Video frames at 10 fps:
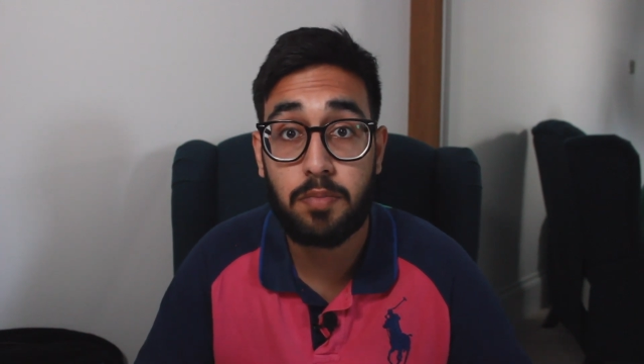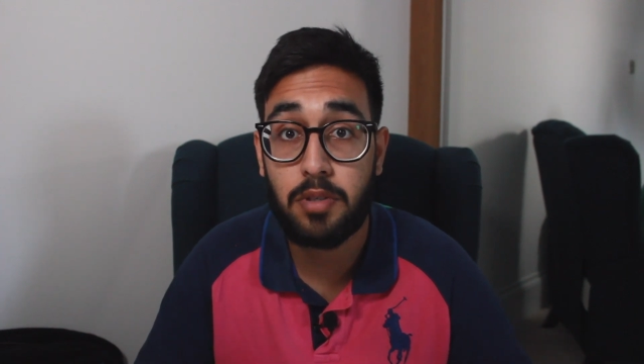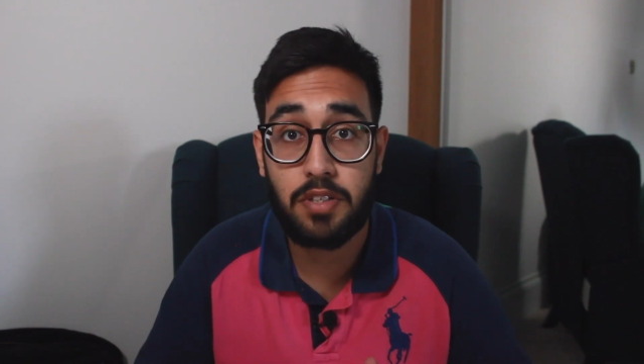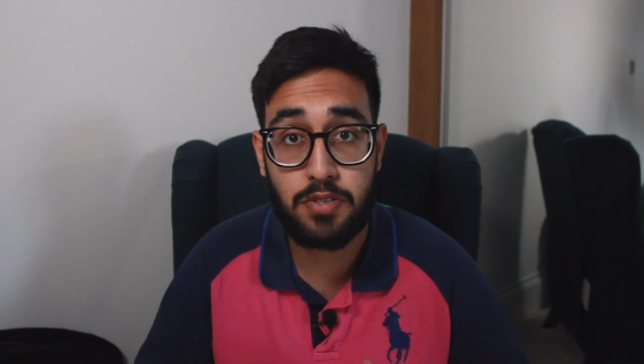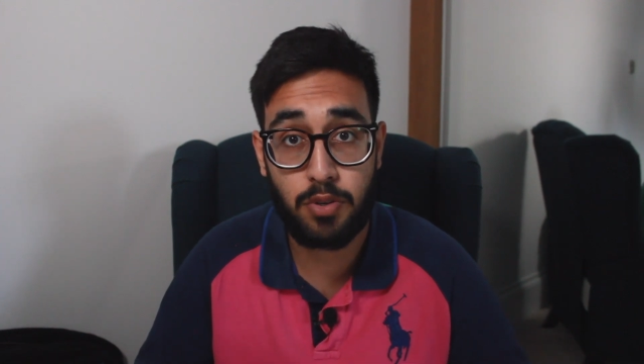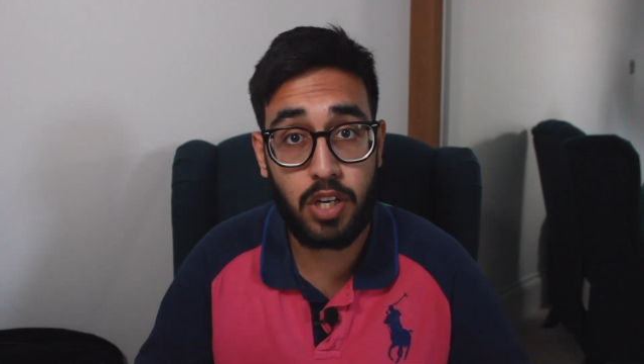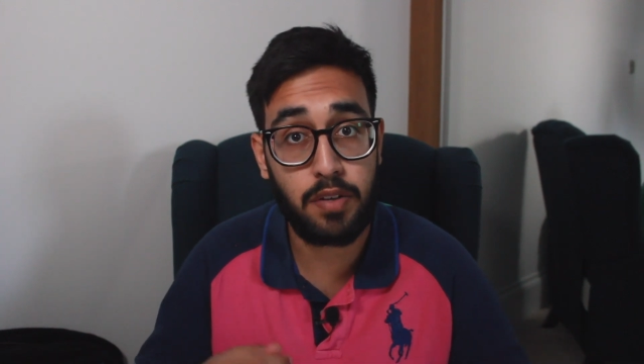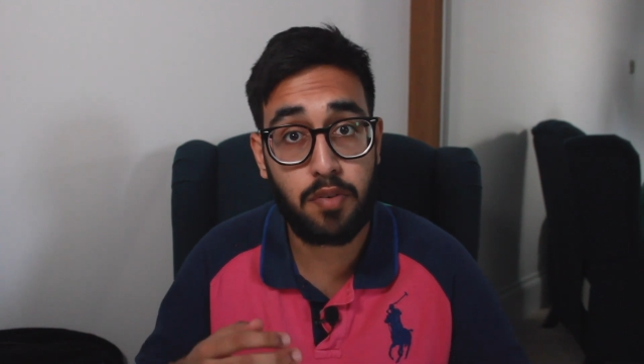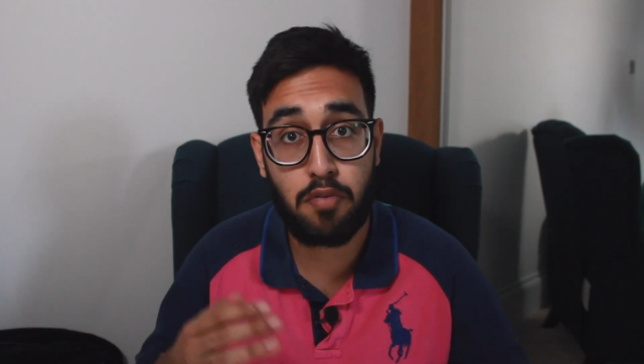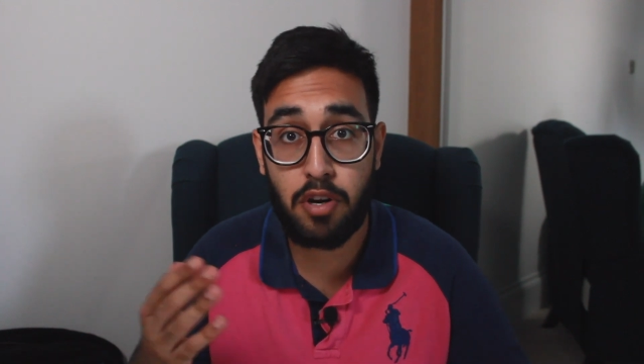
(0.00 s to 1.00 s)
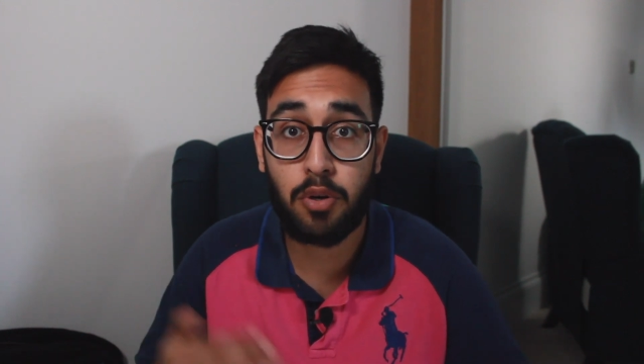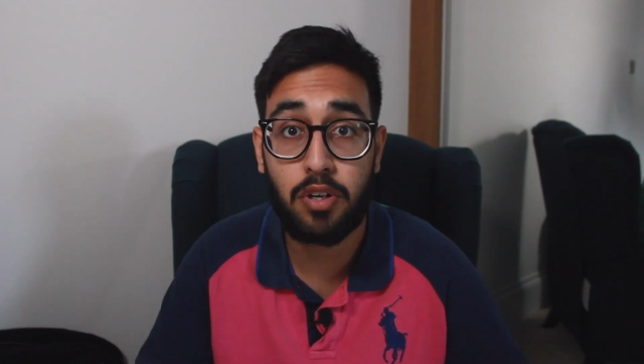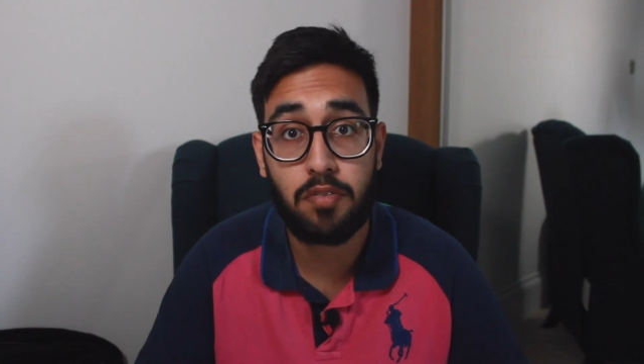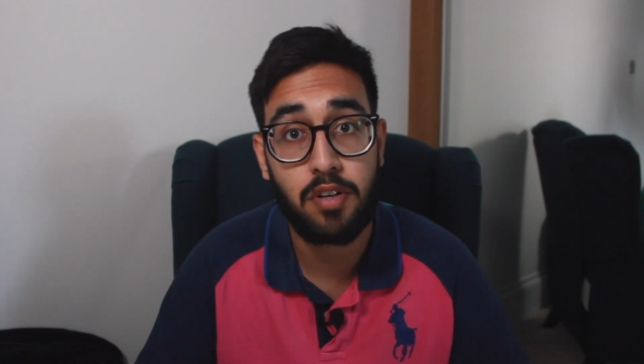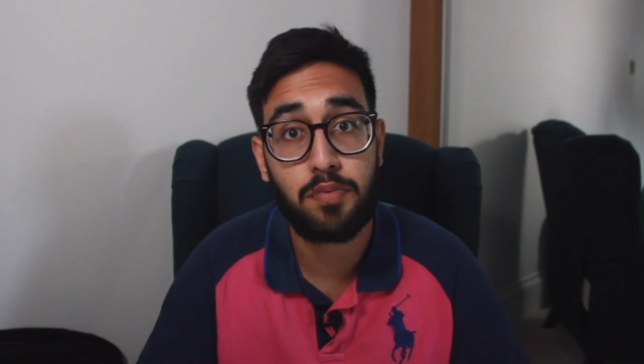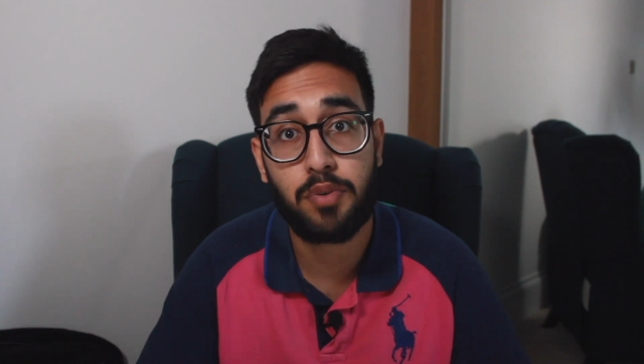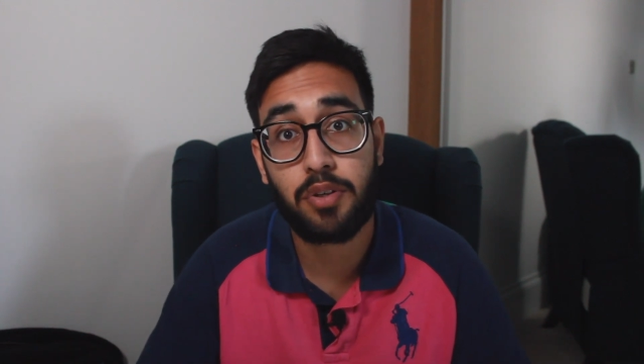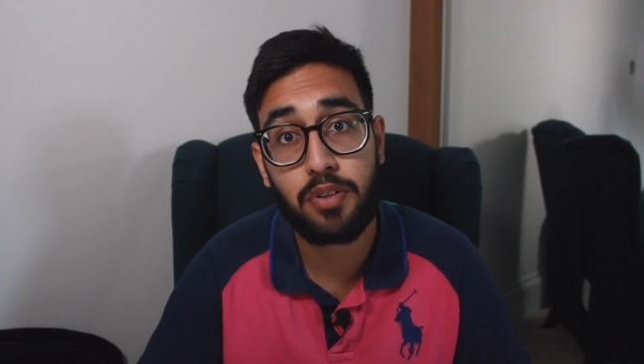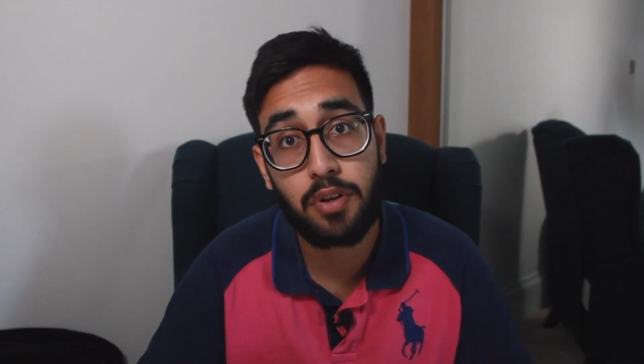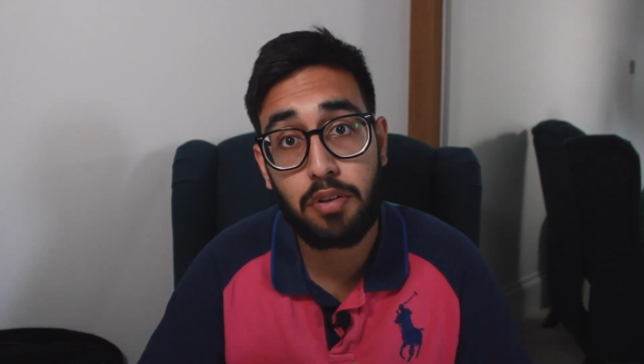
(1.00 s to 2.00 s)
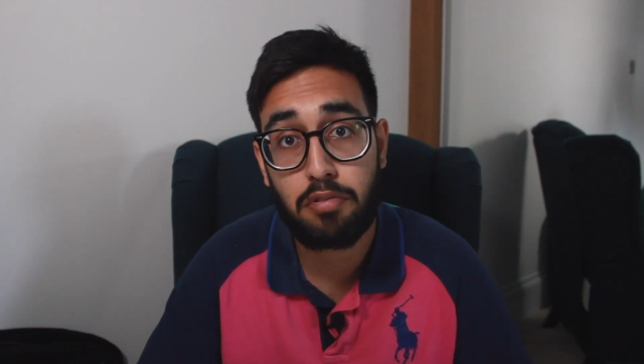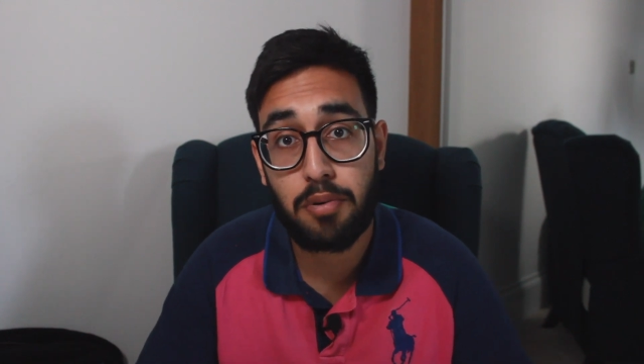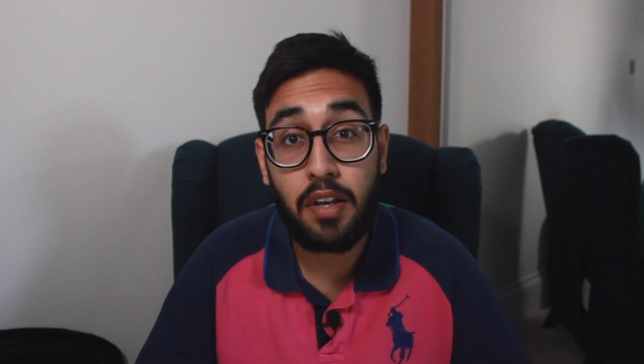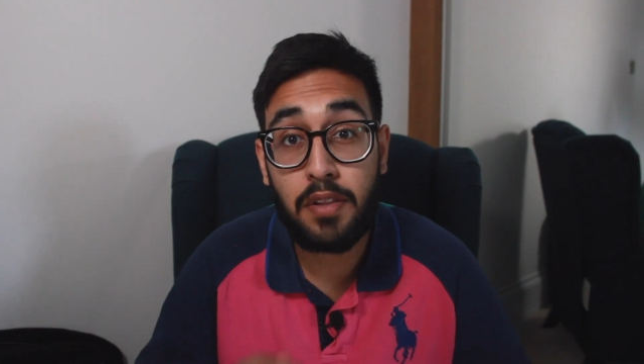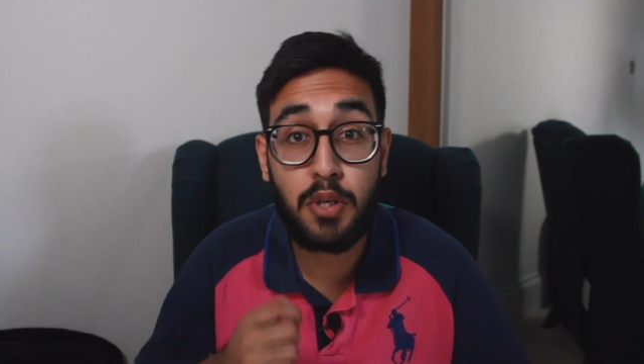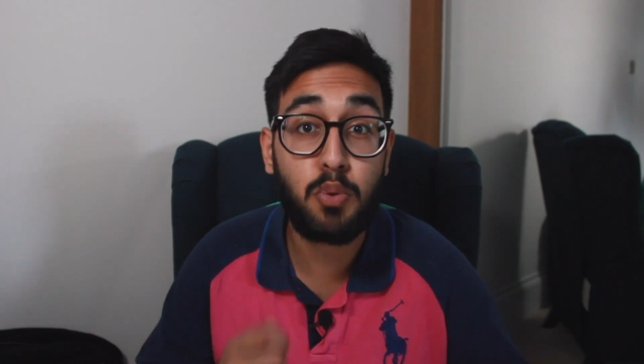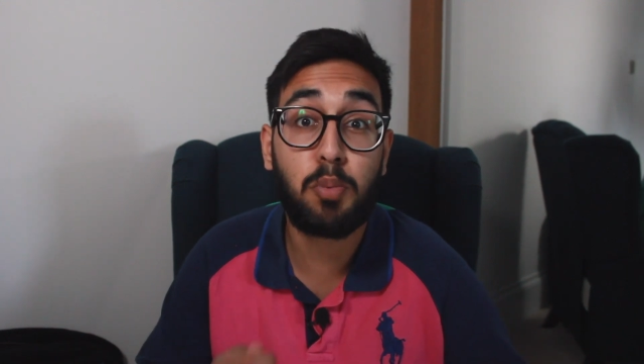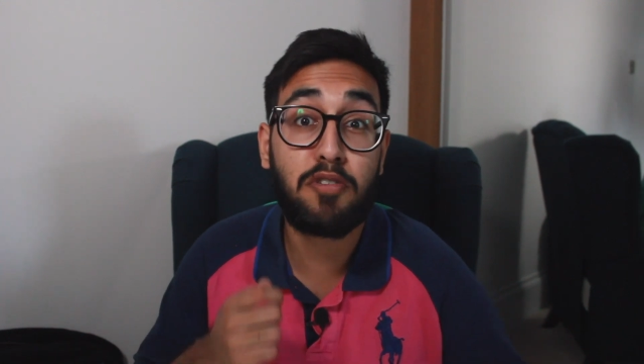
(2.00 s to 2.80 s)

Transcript: because you'll have a record of it for you to go through. This will be